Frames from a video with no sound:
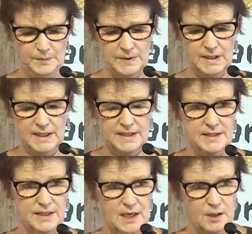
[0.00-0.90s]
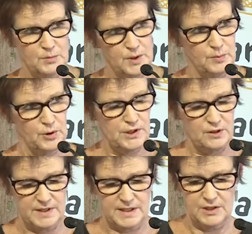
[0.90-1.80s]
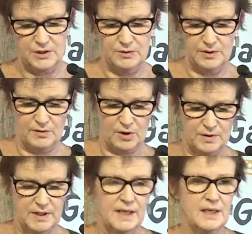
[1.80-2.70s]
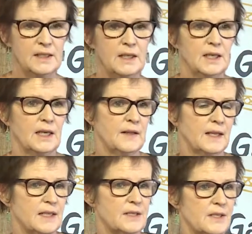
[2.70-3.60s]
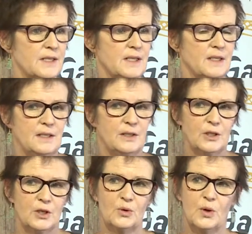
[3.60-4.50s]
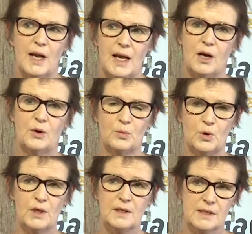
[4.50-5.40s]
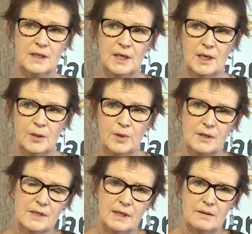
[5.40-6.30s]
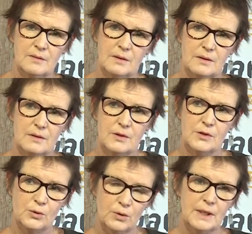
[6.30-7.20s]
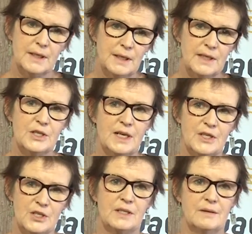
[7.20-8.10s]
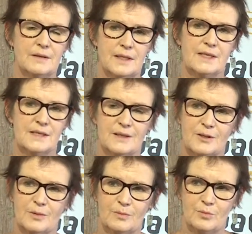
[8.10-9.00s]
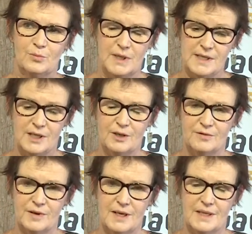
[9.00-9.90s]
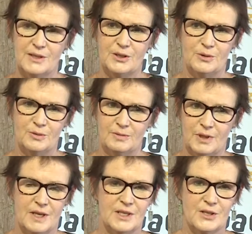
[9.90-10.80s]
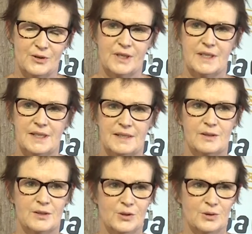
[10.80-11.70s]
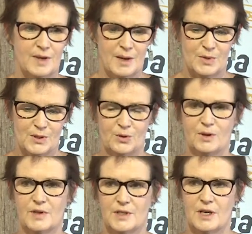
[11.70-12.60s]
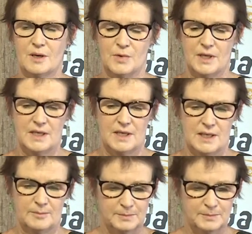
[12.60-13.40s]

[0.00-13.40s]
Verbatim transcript: And um, the pre-service teachers are involved in that and they get to see, you know, how it works because schooling and education doesn't, isn't confined to nine to three. It sort of happens all of the time when they're there.